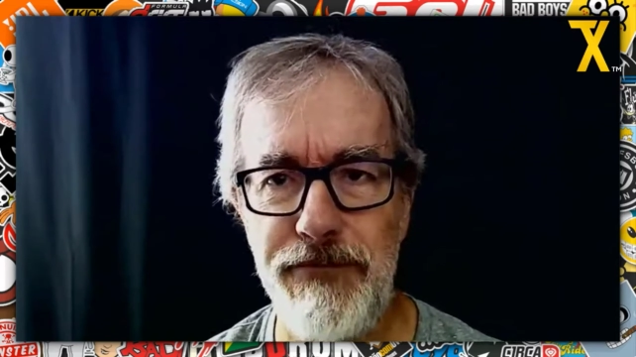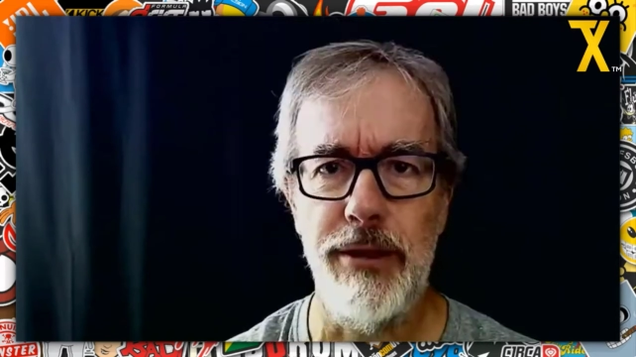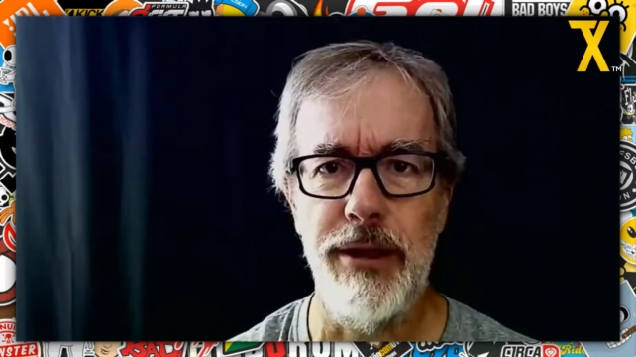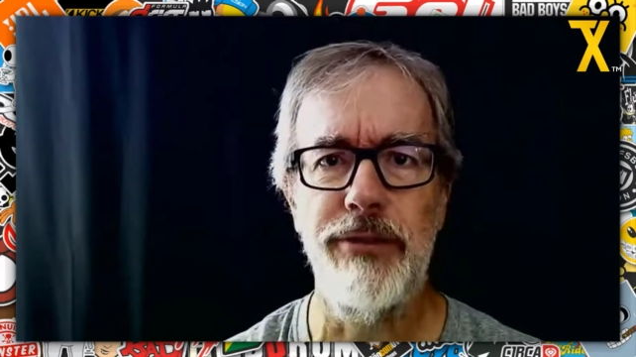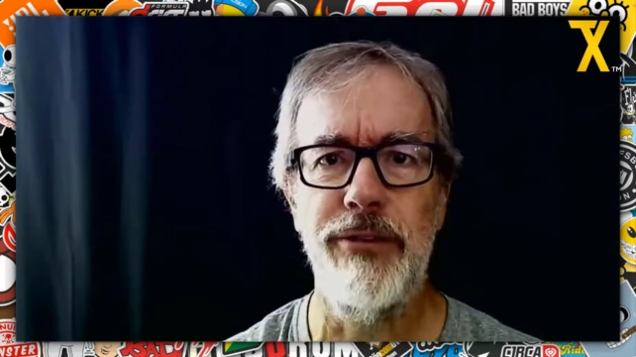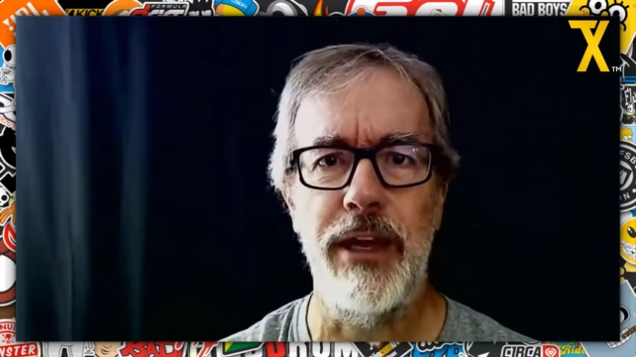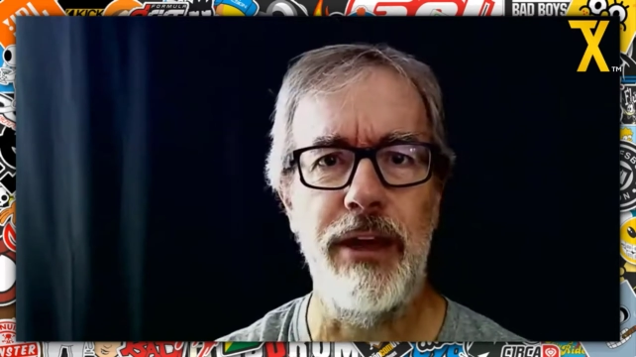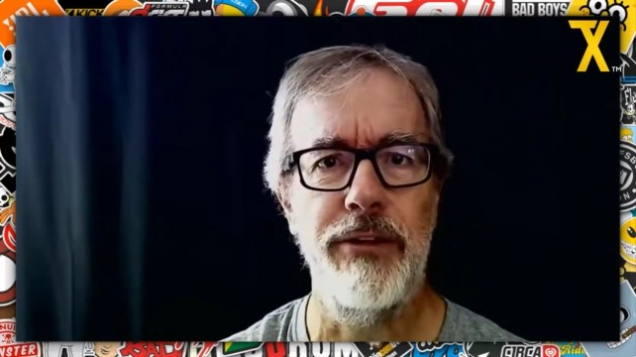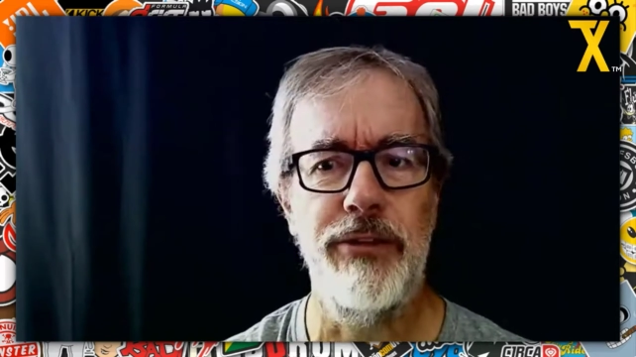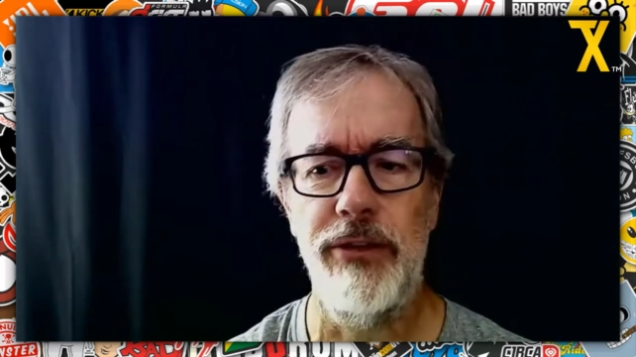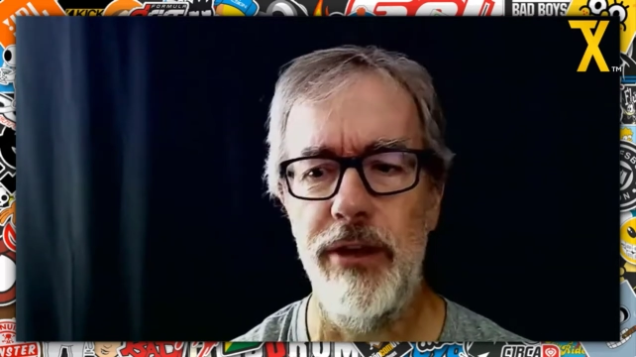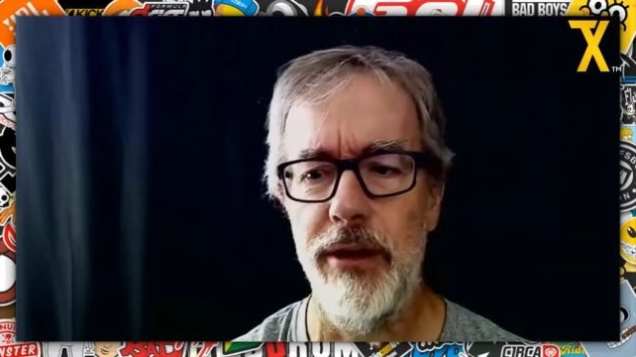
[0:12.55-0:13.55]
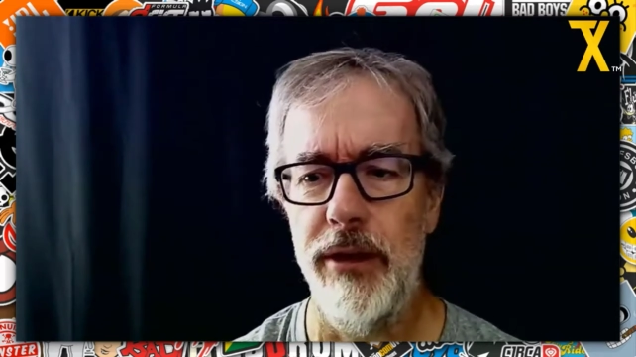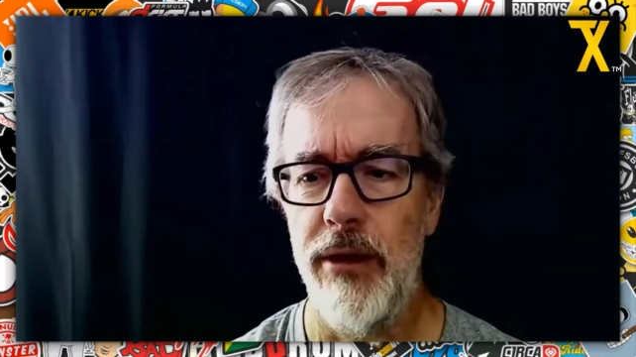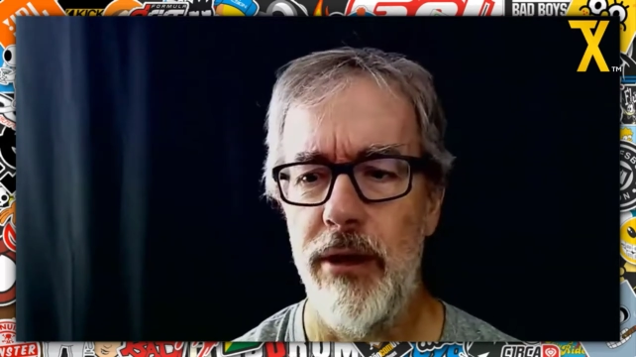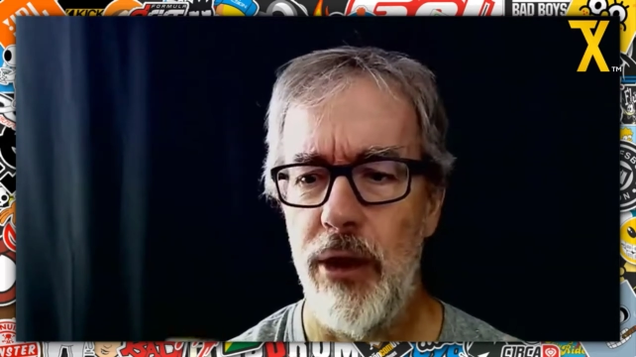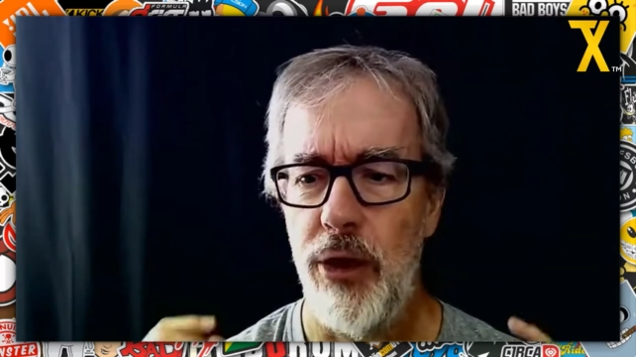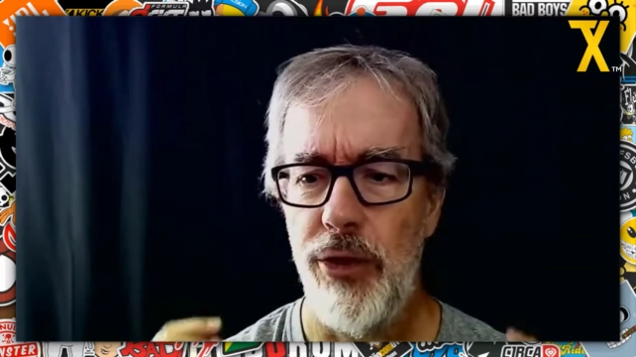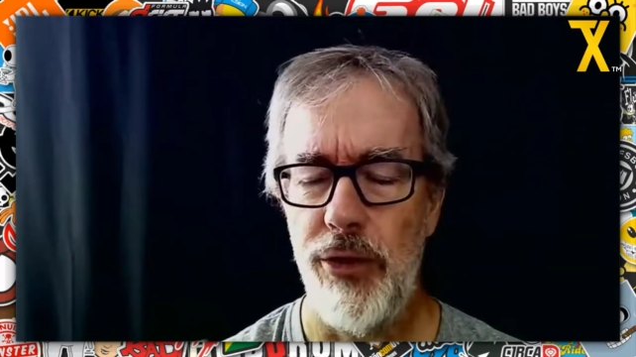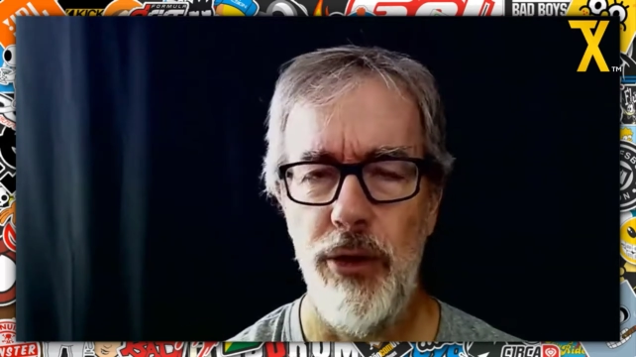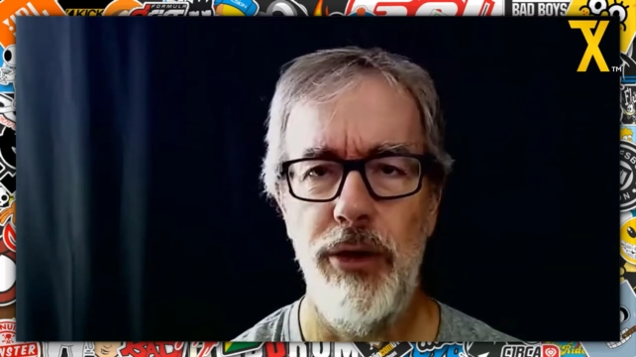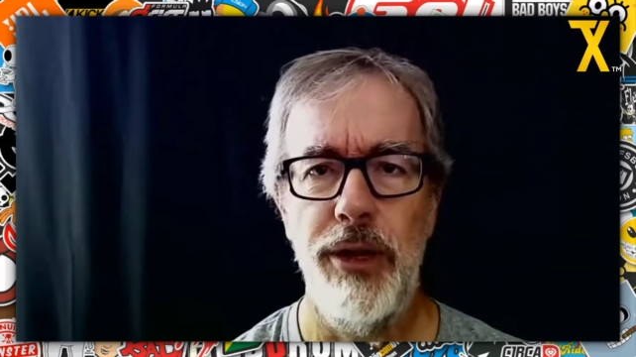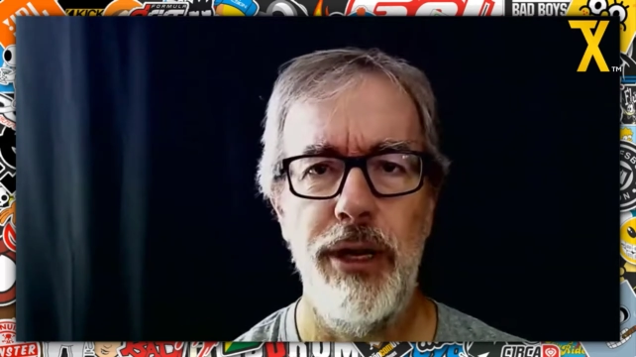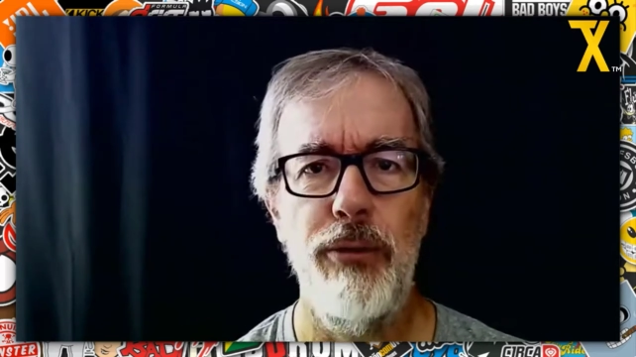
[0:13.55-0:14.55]
This is the
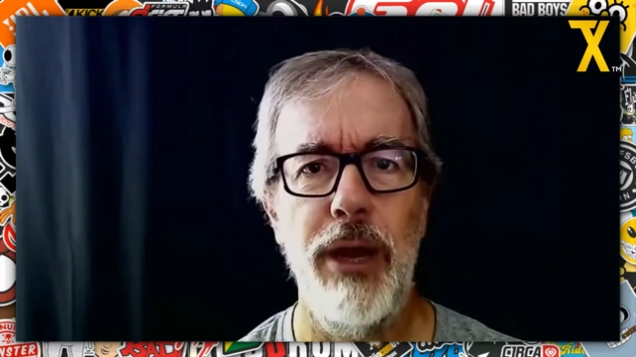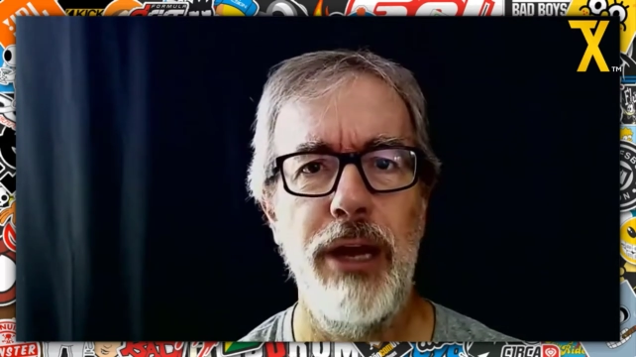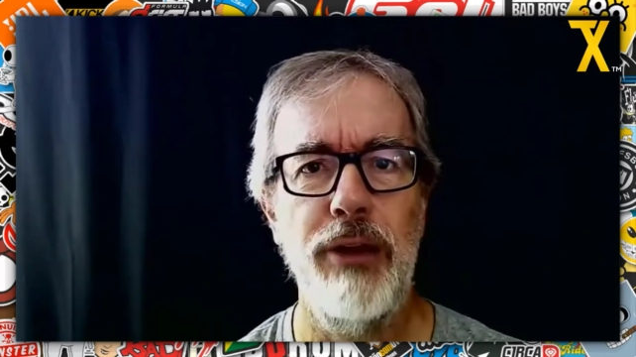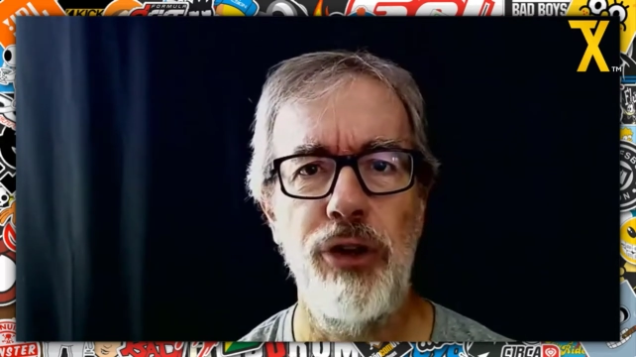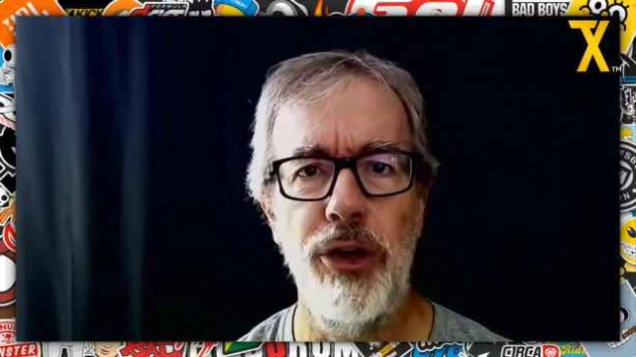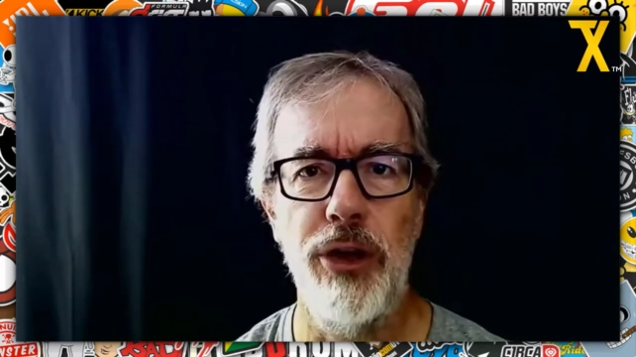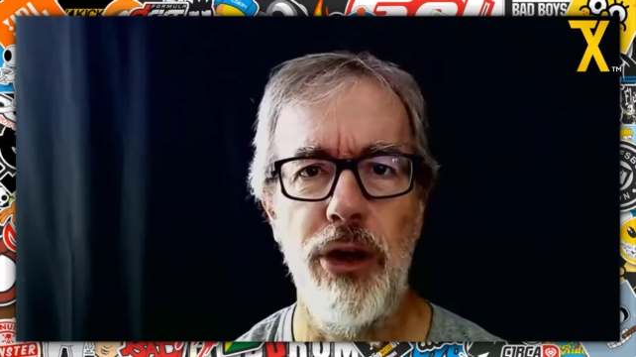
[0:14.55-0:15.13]
third iteration